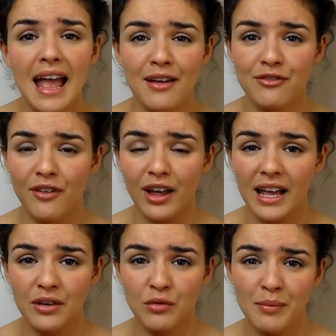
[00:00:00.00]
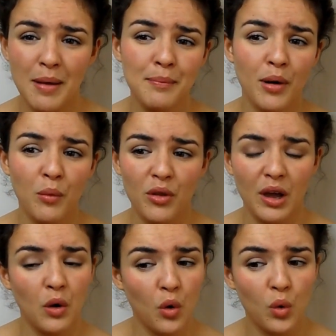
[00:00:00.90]
If I can remember what
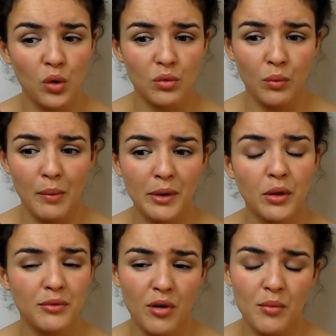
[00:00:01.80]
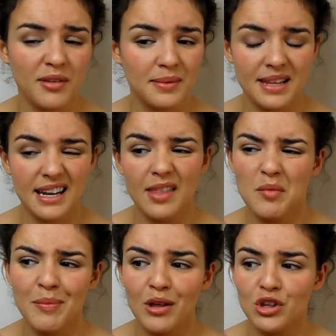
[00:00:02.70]
they're called and where we got them from, because we did get
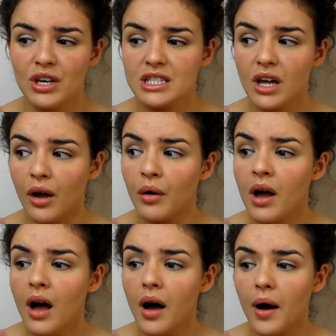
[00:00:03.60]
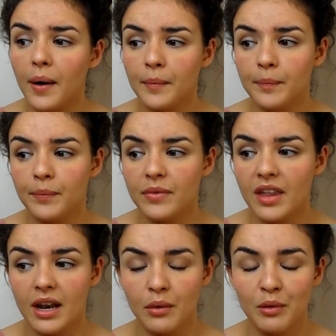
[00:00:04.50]
them about two years ago, um,
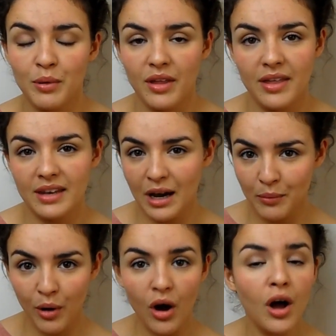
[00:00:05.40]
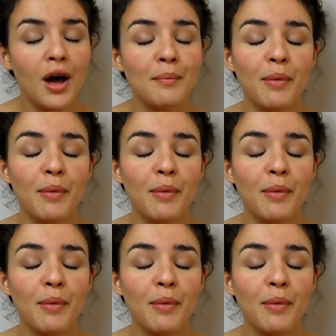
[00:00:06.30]
then I will put that in the down bar.